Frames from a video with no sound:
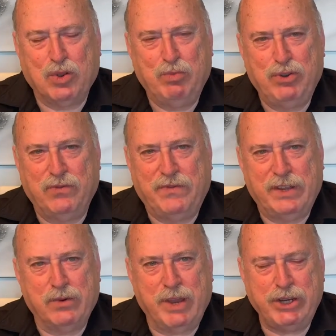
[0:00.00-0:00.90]
Kobudo
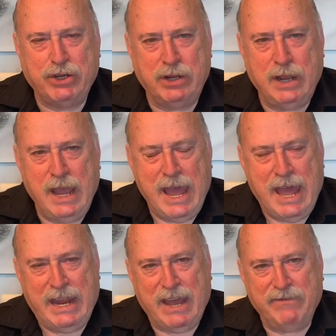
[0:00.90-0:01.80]
Federation,
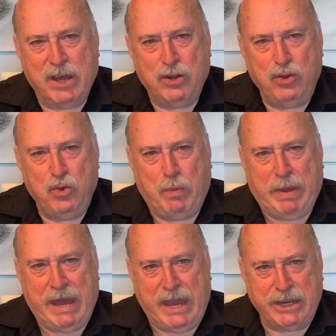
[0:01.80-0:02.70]
and I've got a new
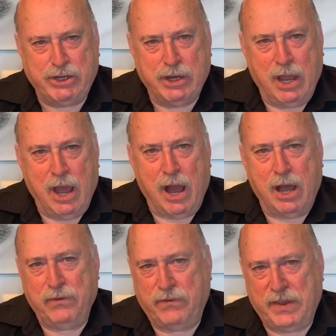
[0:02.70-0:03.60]
page
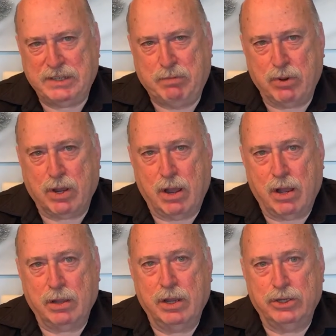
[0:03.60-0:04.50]
on Facebook
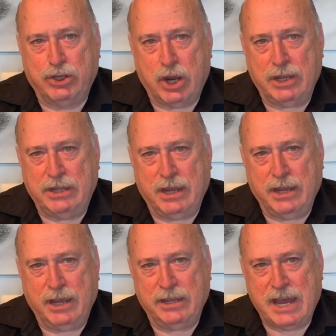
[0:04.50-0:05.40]
called John
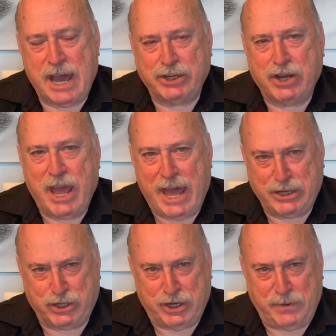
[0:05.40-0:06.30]
Therien
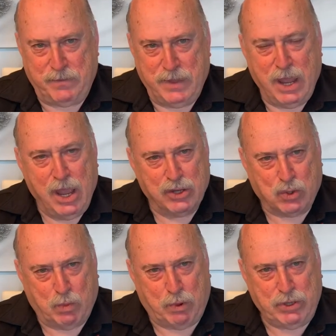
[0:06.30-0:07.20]
Hanshi. So
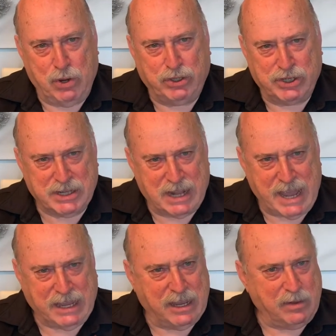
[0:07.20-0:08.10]
put your, just
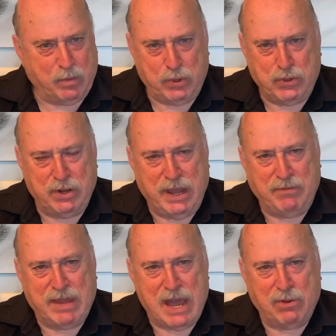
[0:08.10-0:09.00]
like it, put your name
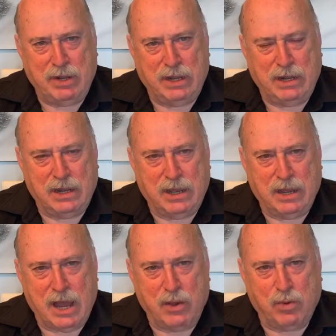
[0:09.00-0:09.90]
down, and uh,
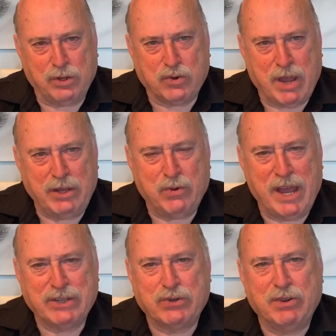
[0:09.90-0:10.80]
I will try to
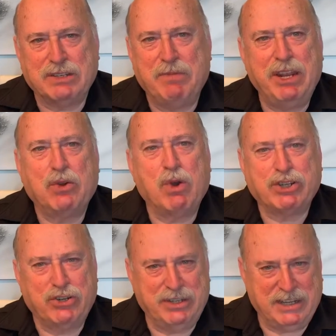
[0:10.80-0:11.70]
answer as many
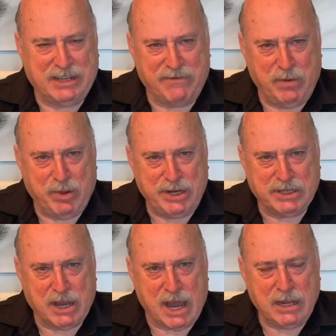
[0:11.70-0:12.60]
questions as everybody's
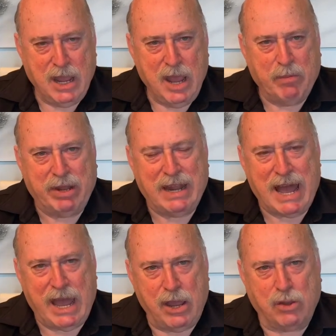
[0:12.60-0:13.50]
got. But
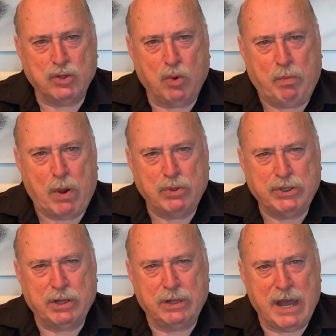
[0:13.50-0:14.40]
I also post
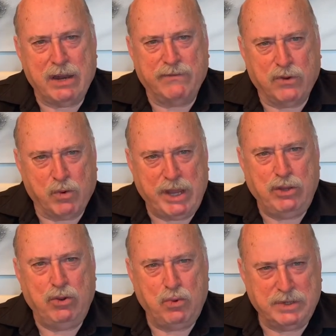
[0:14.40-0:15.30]
a lot of great
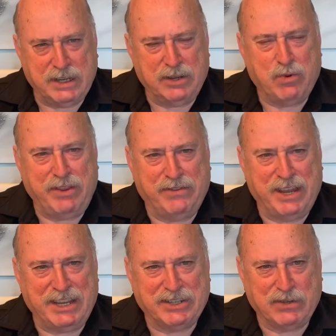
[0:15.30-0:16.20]
news and great
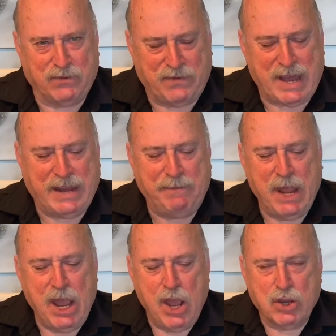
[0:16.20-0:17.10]
things, so fine.
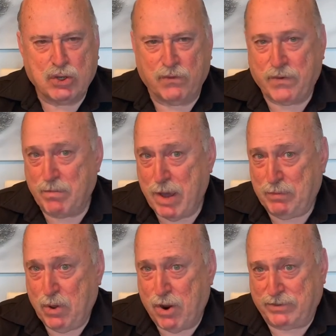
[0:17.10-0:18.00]
So from up
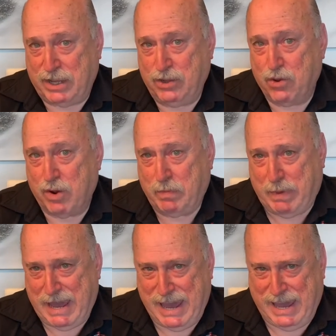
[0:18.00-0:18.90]
north in North
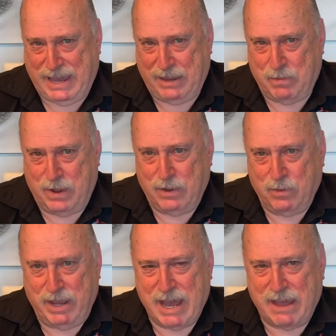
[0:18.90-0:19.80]
Bay,
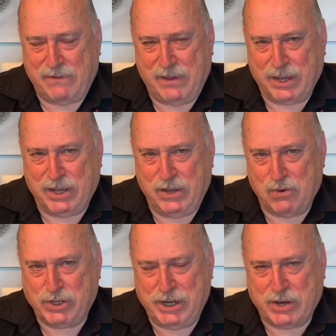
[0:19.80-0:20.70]
we have uh,
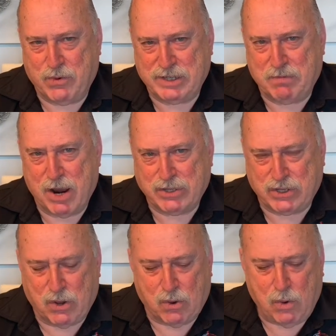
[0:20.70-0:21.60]
Kyoshi Chris
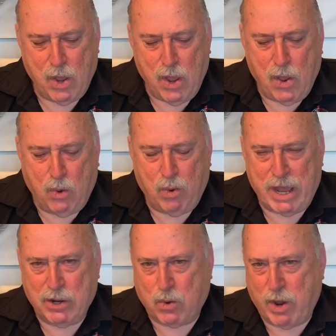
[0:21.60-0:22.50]
Marceau, who
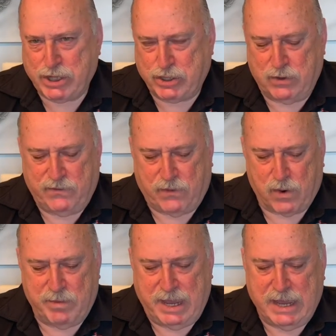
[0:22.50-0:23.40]
had a question for
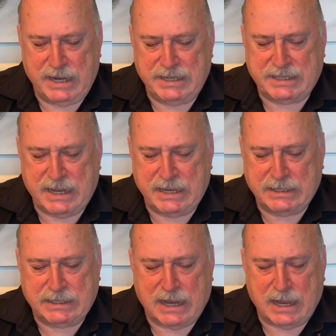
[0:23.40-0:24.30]
me, and he
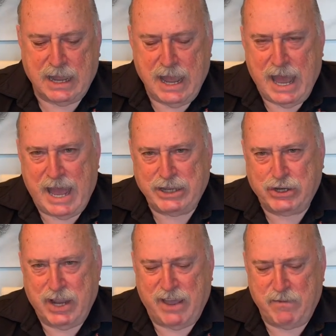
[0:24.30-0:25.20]
says, uh, I
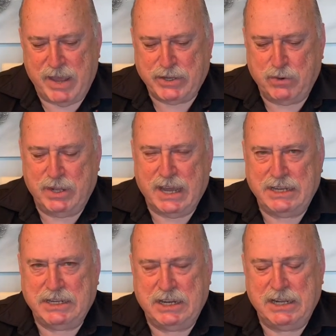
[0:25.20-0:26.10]
met you in
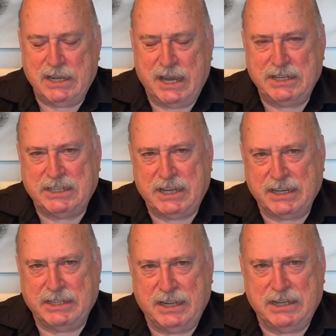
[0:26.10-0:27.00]

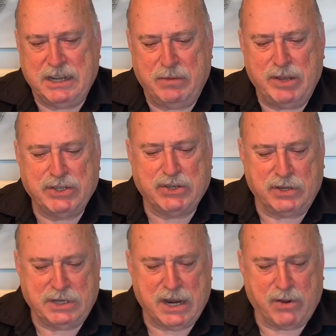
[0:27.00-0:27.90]
1996 in Timmins,
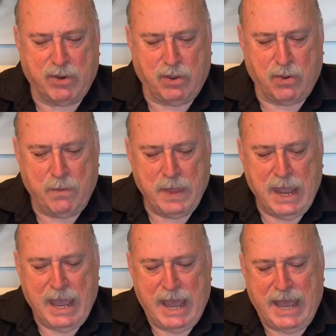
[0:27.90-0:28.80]
Ontario,
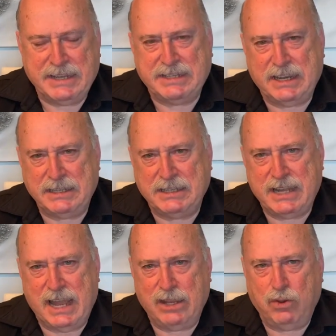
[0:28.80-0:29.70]
and since
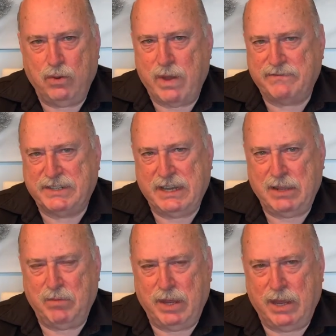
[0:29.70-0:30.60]
then you have
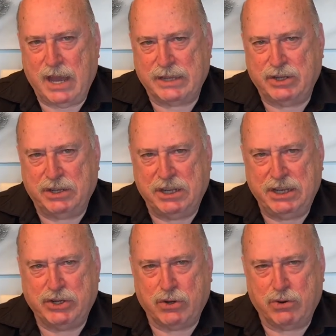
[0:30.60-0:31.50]
seen me as a
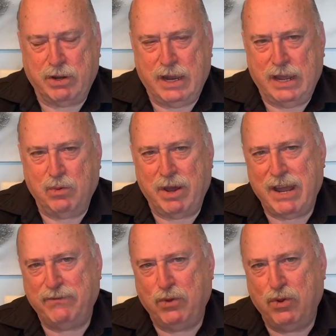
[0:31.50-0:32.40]
teacher, and, and what
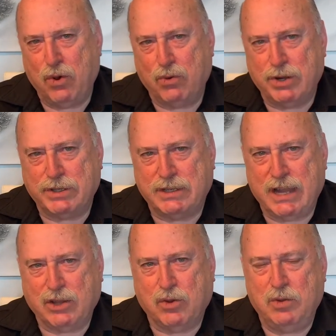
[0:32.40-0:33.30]
have you noticed
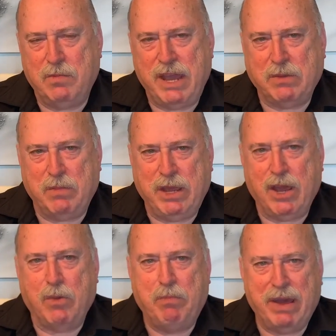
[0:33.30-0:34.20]
that could make me
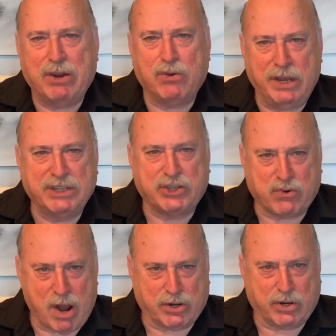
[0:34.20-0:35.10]
a better
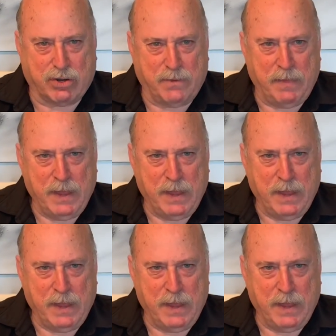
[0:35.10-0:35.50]
instructor?